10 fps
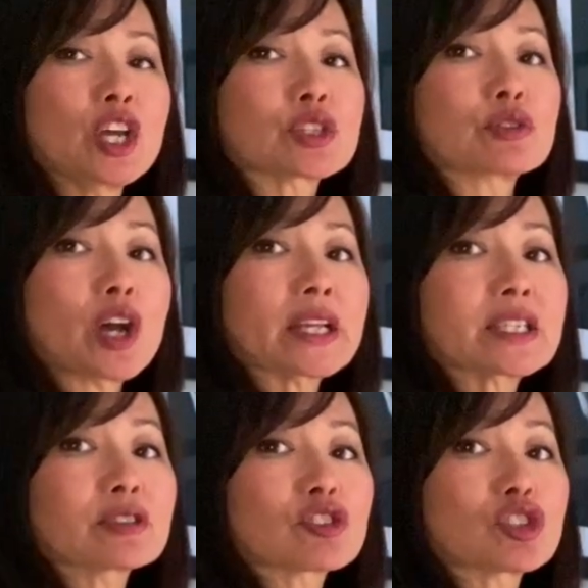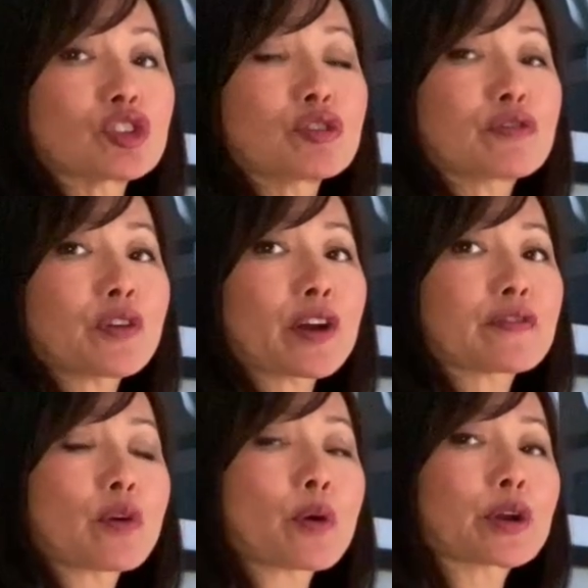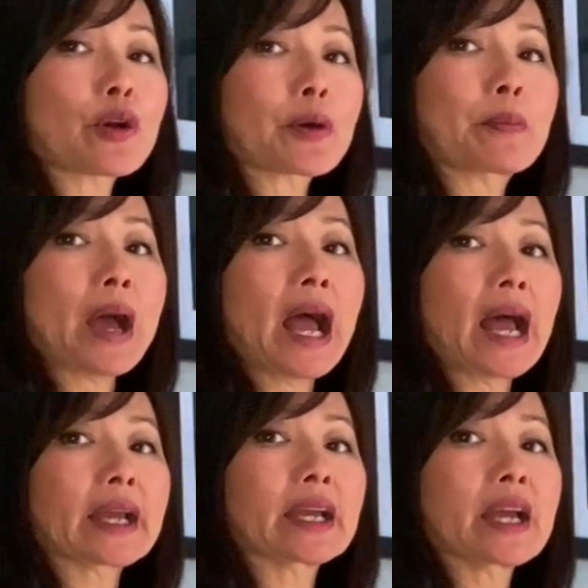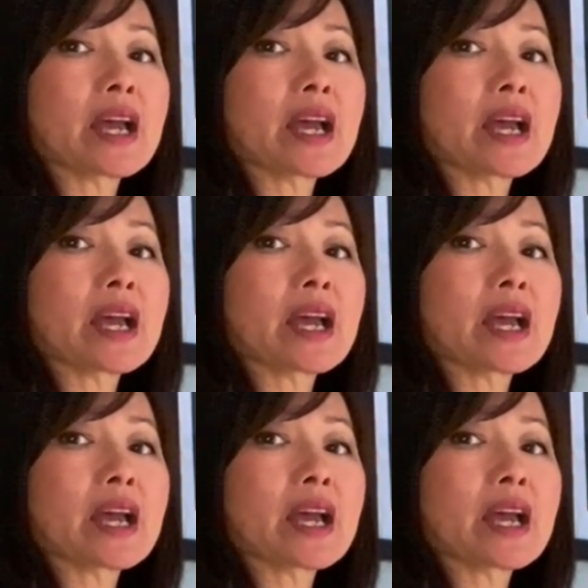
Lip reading: so not tilted too far forward or back,